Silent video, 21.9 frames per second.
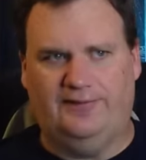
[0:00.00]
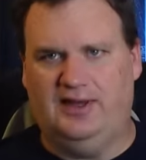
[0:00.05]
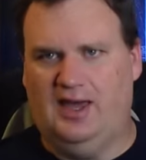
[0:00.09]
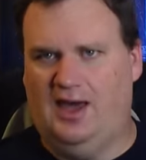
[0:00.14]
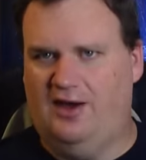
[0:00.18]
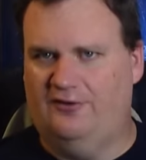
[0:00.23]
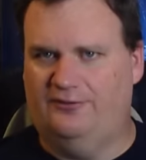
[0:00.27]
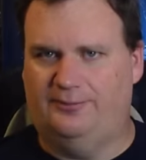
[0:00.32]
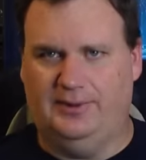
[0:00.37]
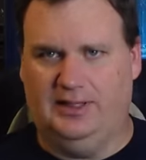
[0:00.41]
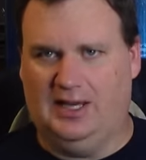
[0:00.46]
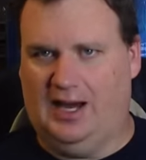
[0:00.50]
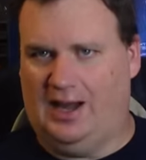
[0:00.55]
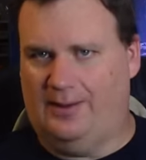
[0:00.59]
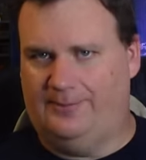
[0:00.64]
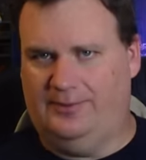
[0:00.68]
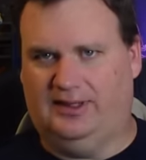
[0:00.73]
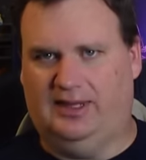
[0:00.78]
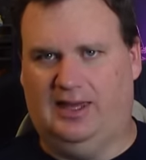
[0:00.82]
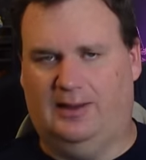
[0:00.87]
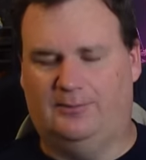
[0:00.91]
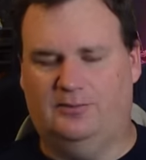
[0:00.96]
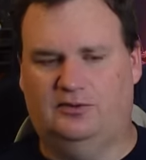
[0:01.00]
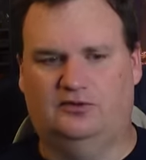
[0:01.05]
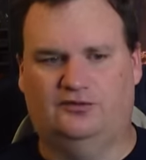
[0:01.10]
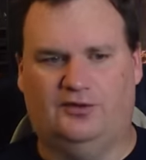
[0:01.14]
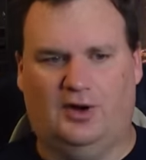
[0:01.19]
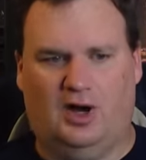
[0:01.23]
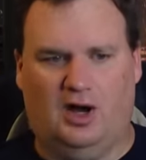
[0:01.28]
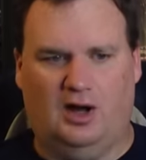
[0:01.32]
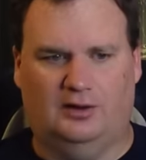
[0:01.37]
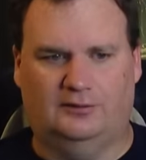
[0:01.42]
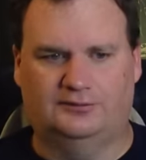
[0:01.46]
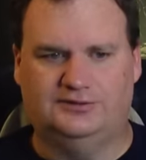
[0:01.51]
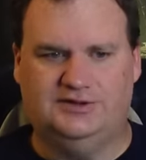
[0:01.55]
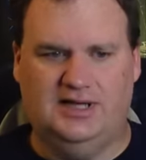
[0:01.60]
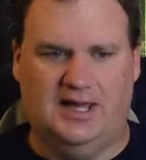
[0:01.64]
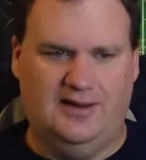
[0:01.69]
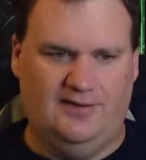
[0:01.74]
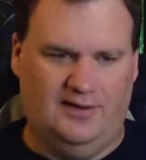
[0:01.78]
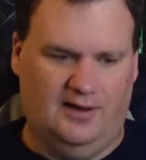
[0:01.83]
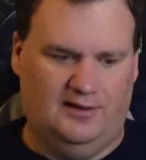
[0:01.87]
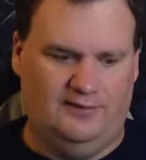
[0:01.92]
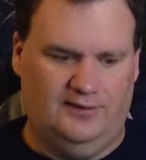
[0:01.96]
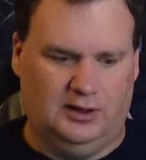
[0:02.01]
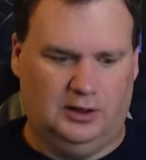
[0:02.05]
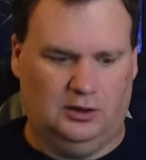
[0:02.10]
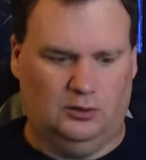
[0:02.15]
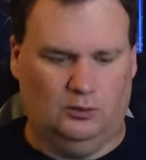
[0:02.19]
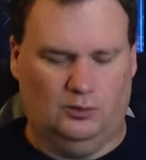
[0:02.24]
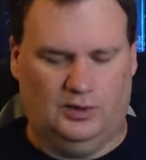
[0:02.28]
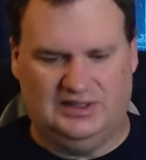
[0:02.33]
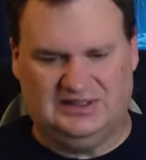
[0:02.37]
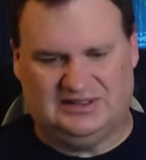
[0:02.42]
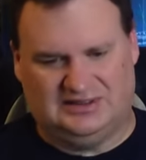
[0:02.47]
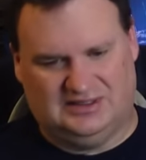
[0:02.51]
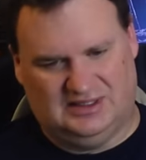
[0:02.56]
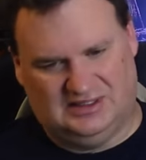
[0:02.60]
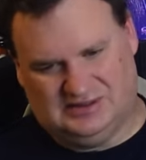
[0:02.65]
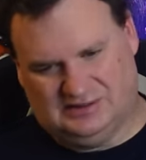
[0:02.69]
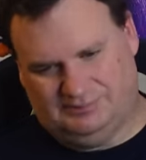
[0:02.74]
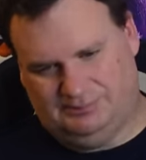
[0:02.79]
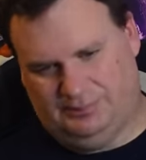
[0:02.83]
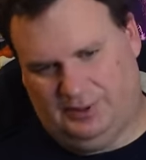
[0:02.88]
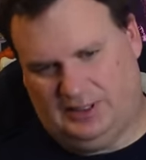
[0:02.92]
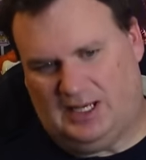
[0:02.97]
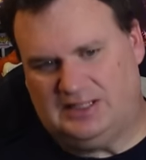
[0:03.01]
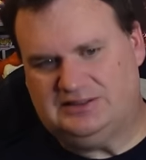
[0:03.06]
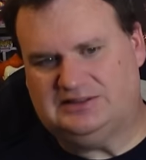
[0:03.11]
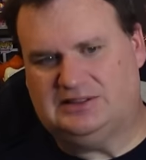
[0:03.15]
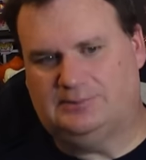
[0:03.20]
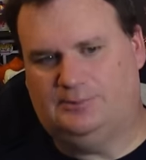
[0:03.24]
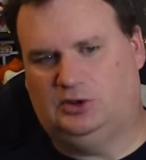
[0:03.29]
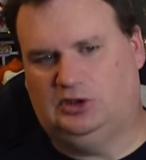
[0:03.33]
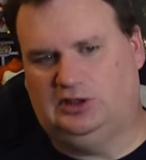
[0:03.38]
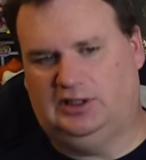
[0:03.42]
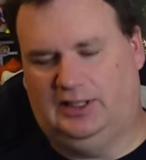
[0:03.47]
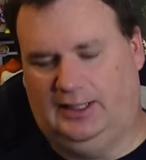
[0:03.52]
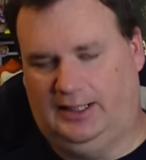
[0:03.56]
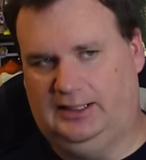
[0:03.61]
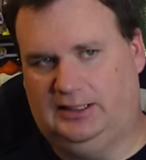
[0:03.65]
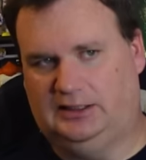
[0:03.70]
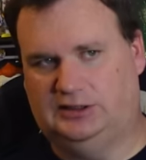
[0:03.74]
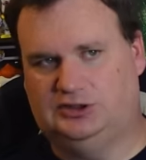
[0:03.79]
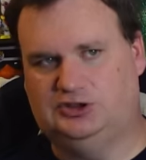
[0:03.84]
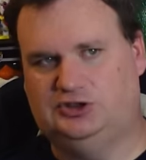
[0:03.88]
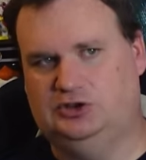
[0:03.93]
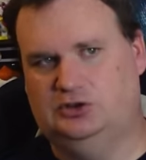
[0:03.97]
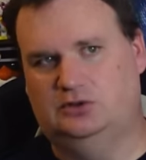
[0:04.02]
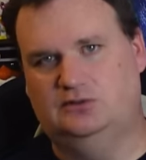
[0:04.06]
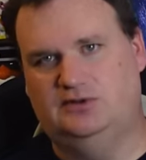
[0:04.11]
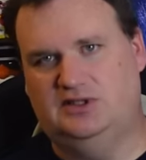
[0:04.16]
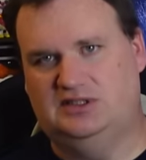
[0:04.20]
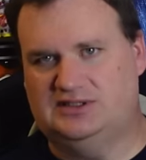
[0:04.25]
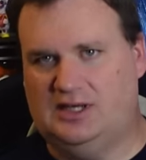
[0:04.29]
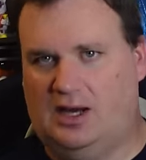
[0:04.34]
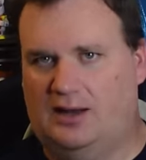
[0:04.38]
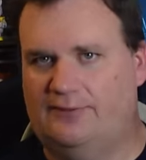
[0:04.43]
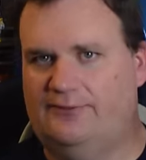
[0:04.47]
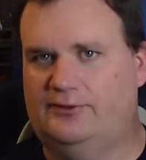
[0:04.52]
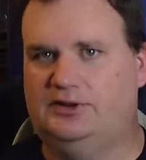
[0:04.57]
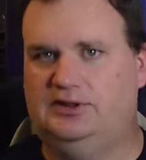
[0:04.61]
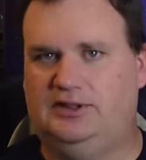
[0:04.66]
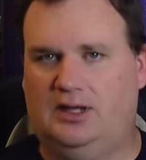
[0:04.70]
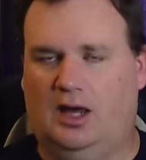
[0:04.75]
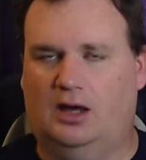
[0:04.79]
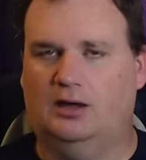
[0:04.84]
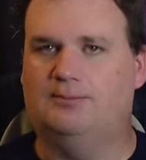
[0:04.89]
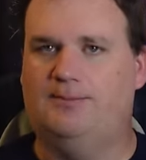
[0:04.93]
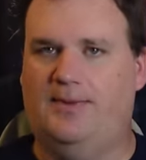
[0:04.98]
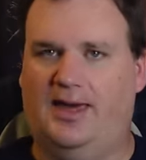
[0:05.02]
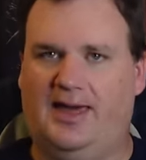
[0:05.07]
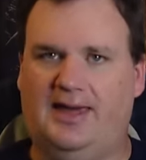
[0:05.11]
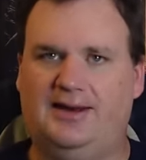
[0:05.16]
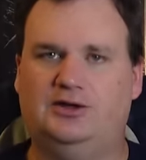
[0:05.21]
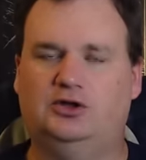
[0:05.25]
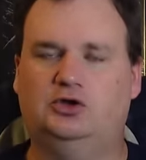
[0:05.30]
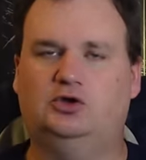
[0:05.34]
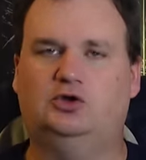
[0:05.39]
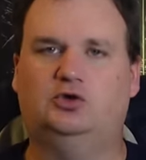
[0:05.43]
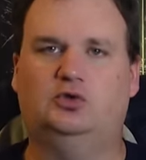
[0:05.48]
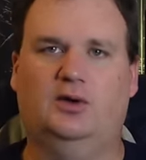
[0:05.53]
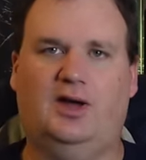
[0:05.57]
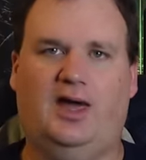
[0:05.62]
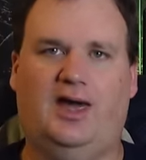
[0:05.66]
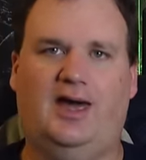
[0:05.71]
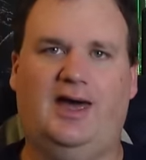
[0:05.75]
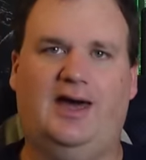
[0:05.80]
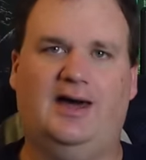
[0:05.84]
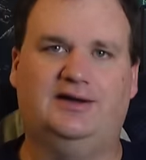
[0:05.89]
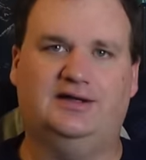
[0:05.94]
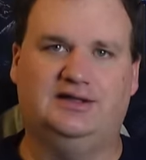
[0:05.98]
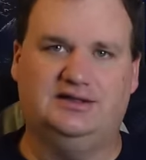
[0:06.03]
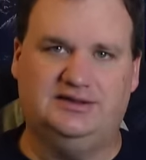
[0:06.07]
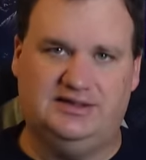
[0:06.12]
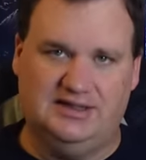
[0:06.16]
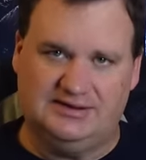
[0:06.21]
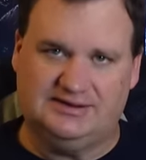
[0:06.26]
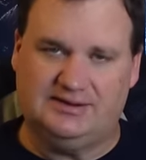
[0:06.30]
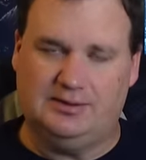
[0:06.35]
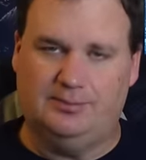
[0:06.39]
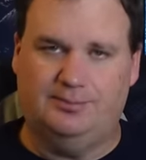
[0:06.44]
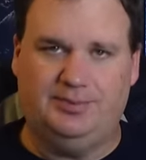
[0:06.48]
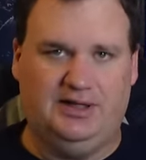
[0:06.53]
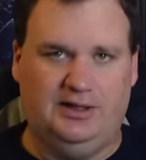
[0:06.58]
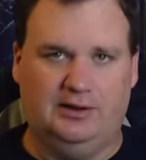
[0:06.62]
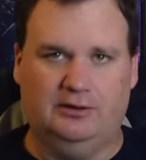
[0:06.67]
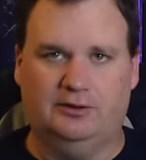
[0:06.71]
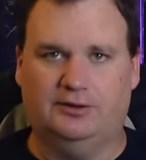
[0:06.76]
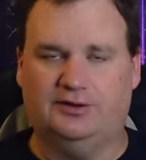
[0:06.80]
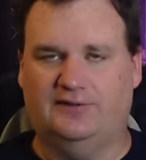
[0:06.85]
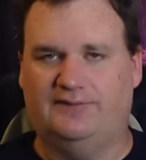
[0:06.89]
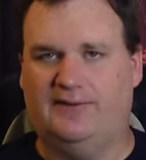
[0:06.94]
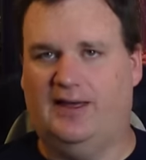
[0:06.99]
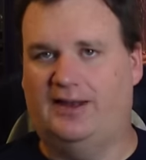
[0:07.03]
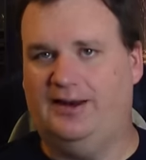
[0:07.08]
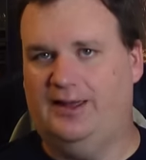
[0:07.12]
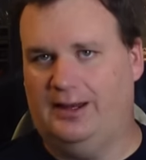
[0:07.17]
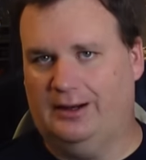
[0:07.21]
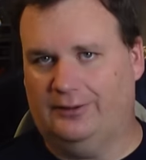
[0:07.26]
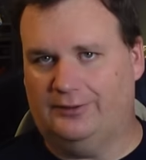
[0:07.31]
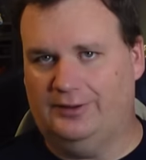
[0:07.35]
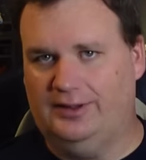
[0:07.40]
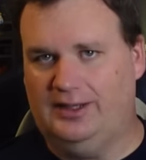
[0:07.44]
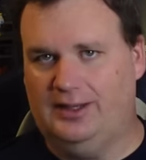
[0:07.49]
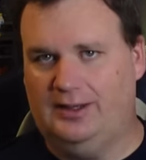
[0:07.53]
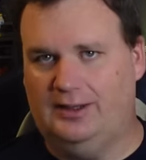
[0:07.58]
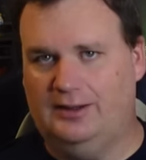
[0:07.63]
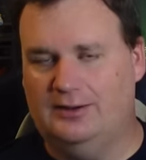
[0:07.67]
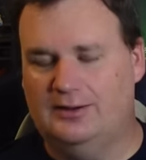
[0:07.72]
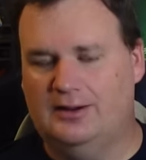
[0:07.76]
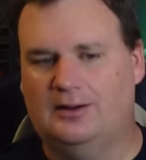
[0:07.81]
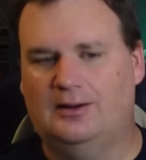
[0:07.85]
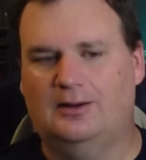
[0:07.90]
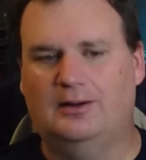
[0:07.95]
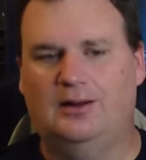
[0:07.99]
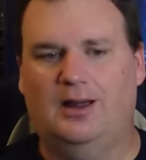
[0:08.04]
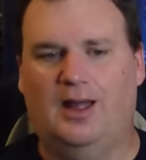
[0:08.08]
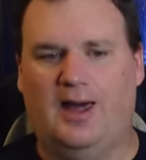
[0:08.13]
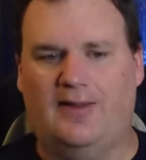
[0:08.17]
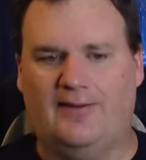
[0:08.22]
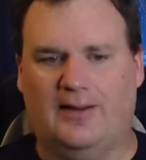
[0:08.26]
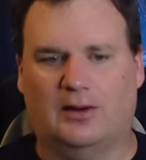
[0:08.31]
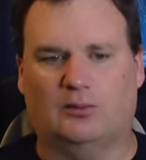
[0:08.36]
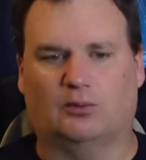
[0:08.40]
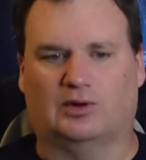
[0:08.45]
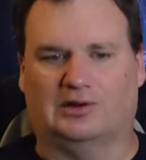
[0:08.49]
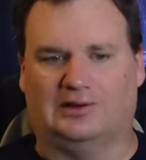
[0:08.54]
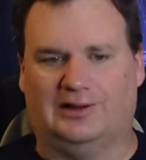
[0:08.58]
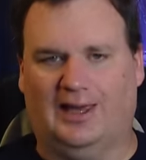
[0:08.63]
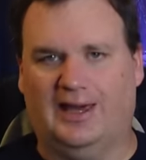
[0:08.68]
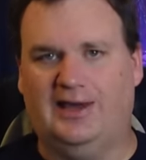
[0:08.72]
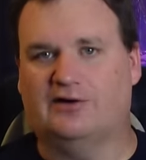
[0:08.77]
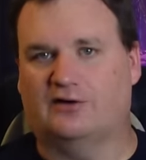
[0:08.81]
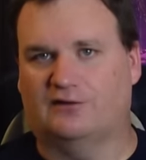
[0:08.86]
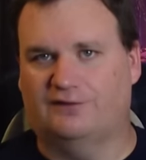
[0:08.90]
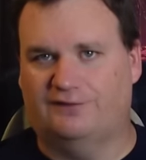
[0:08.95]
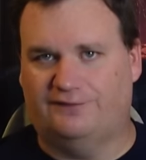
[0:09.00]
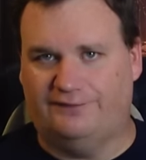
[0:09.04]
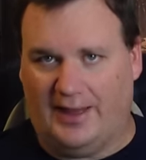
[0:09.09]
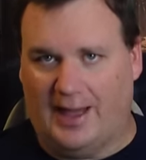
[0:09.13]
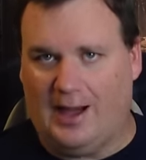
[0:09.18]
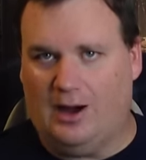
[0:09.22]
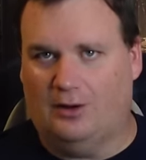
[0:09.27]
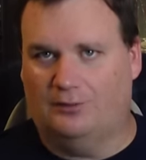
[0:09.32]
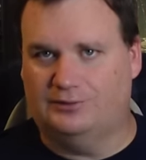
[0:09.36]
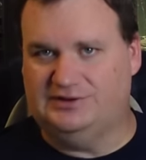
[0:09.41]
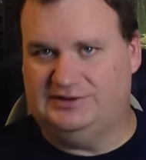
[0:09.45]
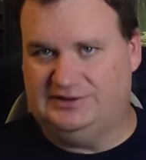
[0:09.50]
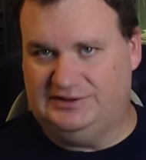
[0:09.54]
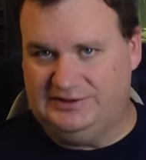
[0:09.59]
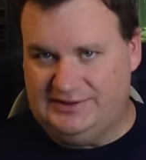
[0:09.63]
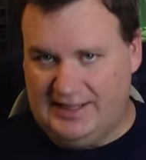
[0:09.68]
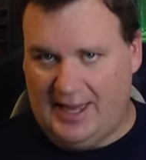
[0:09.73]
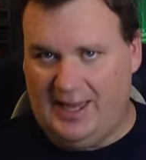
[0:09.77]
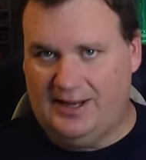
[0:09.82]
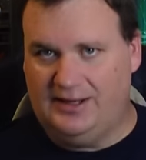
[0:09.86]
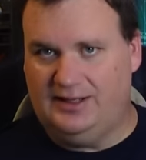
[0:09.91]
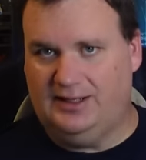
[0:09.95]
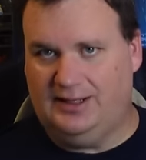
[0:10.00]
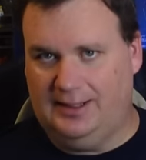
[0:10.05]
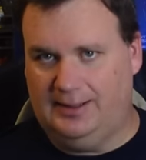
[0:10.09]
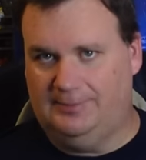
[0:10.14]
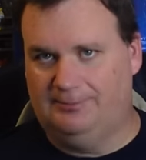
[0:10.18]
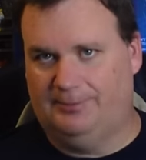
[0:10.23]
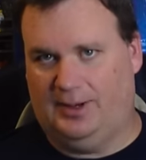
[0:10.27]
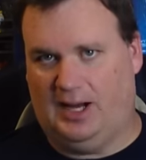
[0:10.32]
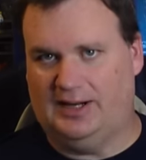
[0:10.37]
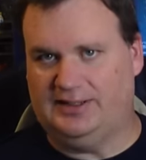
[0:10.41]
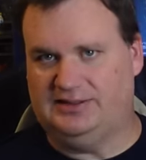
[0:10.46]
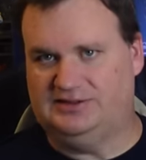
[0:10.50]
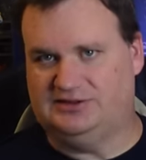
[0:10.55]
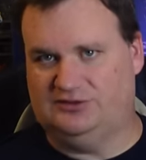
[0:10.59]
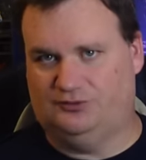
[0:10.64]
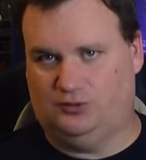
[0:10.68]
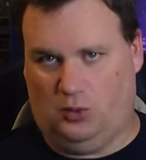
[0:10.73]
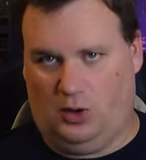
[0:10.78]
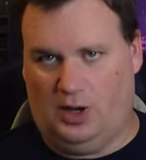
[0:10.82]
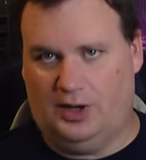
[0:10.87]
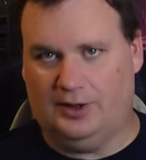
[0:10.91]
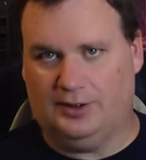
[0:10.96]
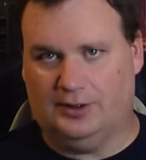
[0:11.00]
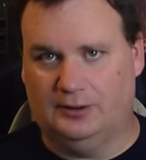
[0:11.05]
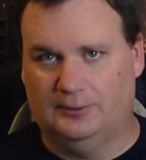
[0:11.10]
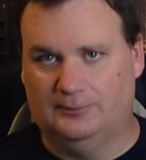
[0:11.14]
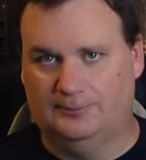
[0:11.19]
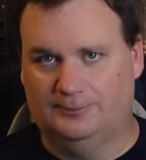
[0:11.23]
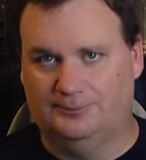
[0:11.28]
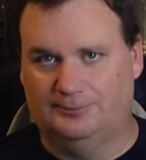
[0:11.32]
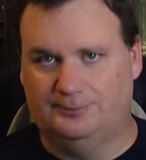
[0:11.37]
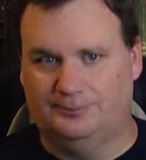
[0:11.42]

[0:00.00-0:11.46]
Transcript: the F B I became involved, and then there was this possible link to these other young men who had disappeared in that area and then were later found dead in bodies of water.